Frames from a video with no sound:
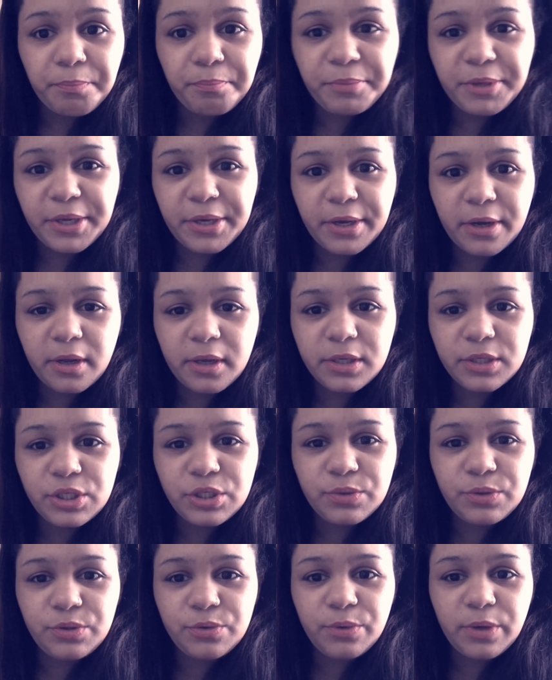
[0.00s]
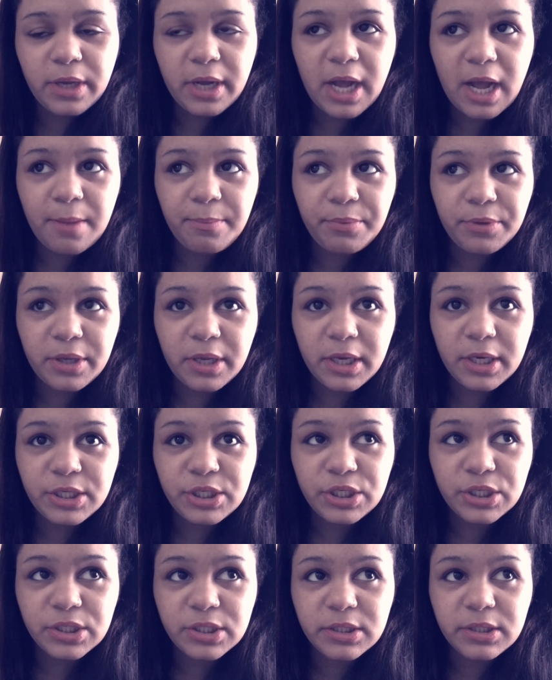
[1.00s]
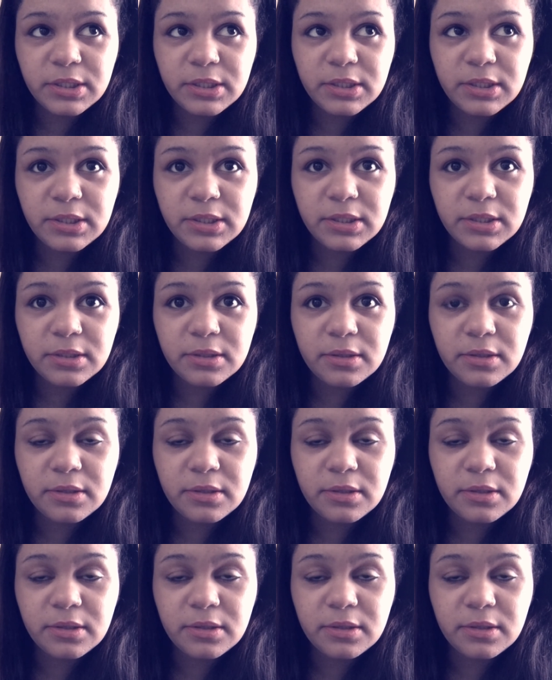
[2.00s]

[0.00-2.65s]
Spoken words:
because you do get complications